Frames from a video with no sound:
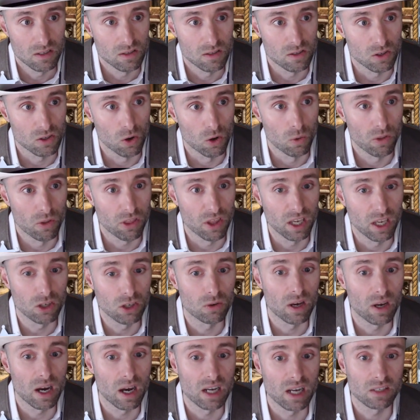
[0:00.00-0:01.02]
So thank
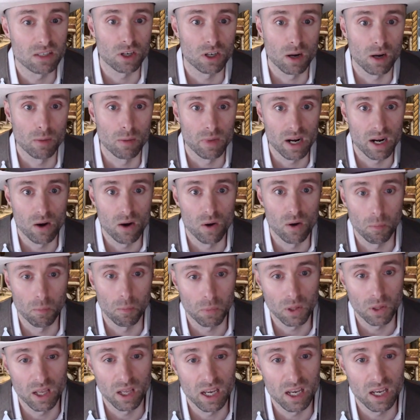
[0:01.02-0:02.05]
you guys for coming out
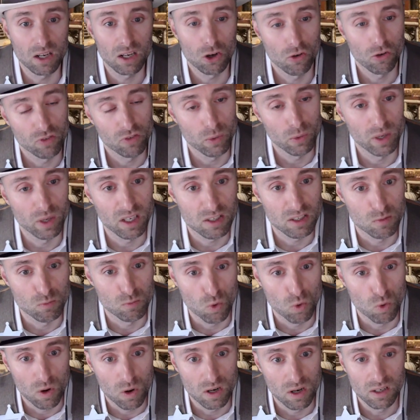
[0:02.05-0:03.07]
and playing. Hopefully we can get some
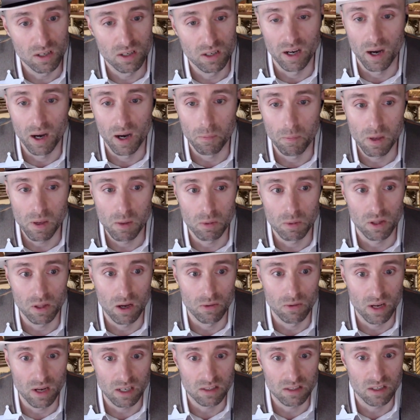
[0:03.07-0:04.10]
more people
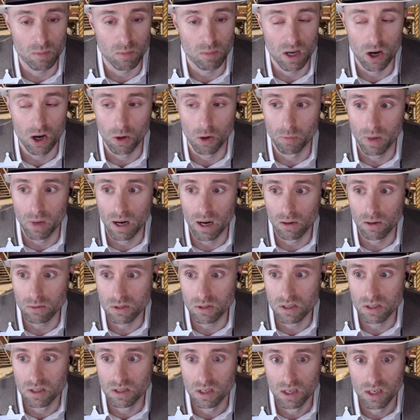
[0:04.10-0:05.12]
out next time to help
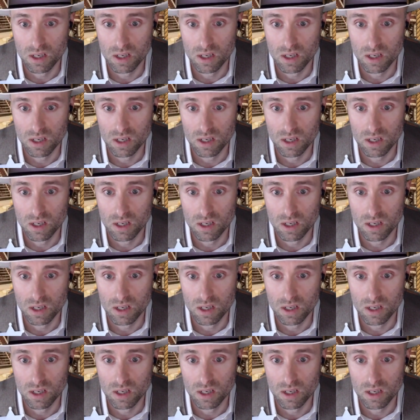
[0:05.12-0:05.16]
out.